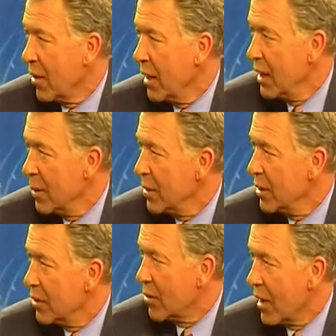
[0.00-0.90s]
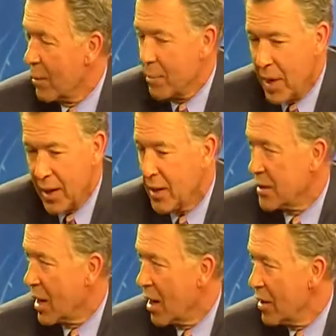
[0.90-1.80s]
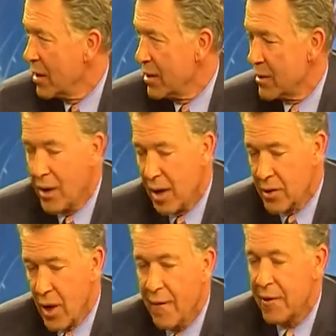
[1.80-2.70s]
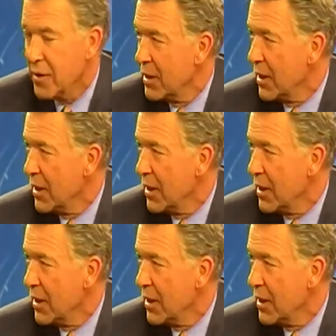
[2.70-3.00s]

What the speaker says: and you try to pick as hard and as often as you can.